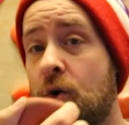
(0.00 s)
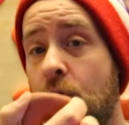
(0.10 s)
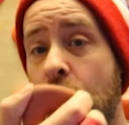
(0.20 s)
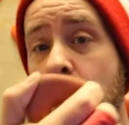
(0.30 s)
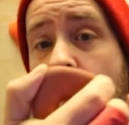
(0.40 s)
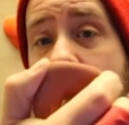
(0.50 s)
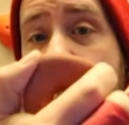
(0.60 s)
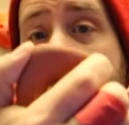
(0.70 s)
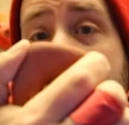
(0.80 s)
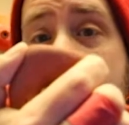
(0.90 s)
all the way
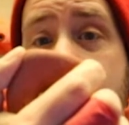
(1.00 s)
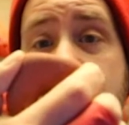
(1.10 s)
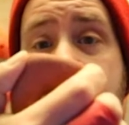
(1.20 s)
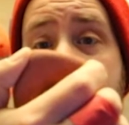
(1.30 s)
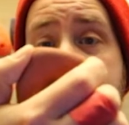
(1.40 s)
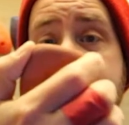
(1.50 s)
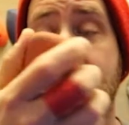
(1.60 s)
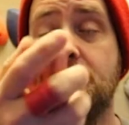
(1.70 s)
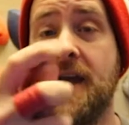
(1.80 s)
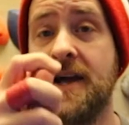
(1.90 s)
around, really nice
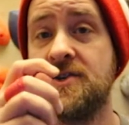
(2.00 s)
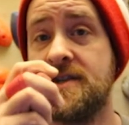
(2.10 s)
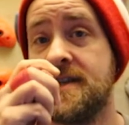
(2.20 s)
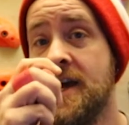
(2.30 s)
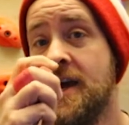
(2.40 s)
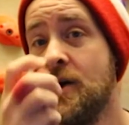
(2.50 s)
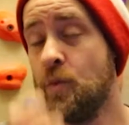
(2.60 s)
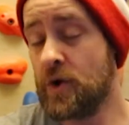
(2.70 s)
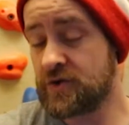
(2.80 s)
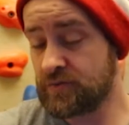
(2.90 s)
thumb catches.
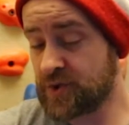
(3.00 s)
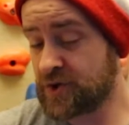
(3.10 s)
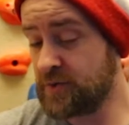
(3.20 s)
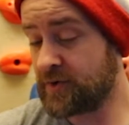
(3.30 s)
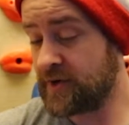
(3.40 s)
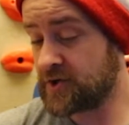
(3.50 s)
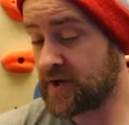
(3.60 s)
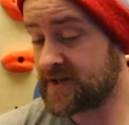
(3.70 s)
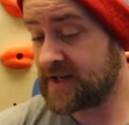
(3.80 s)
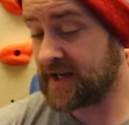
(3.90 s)
What's super
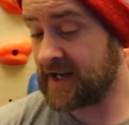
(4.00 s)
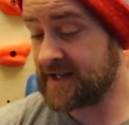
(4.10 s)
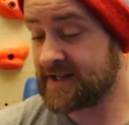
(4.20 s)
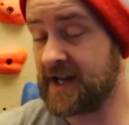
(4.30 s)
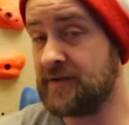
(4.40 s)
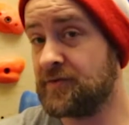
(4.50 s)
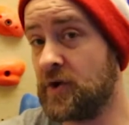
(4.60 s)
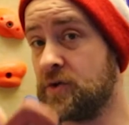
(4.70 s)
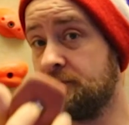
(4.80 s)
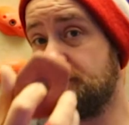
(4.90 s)
interesting is, even
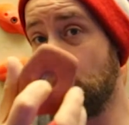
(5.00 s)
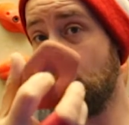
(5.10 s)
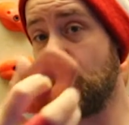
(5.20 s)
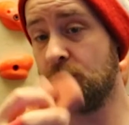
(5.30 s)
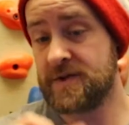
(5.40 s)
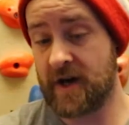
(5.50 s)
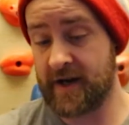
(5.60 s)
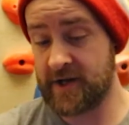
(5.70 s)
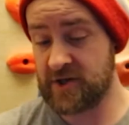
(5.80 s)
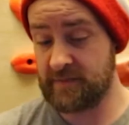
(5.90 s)
though the bolt holes
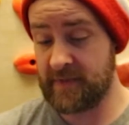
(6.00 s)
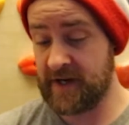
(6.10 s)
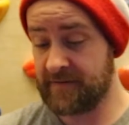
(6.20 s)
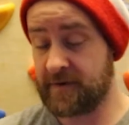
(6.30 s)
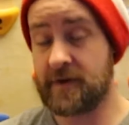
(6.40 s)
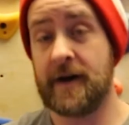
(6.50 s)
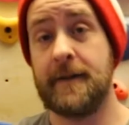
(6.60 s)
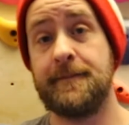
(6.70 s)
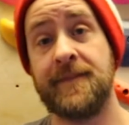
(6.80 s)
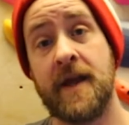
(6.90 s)
aren't actually made
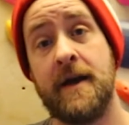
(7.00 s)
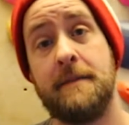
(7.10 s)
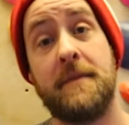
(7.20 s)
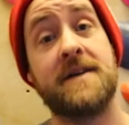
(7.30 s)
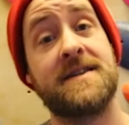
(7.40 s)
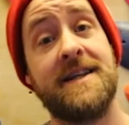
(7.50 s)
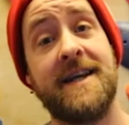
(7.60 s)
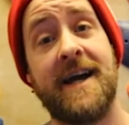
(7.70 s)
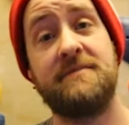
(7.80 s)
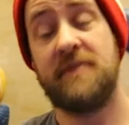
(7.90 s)
for martini
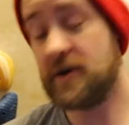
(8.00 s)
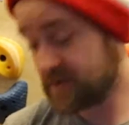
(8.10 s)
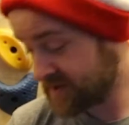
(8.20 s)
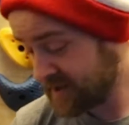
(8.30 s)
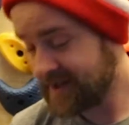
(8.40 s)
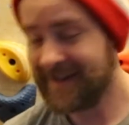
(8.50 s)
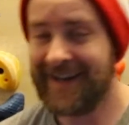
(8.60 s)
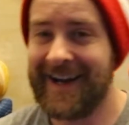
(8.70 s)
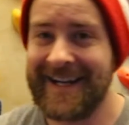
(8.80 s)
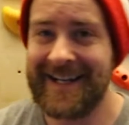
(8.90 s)
head bolts,
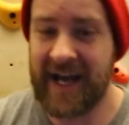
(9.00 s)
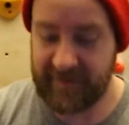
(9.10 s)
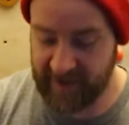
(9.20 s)
I didn't have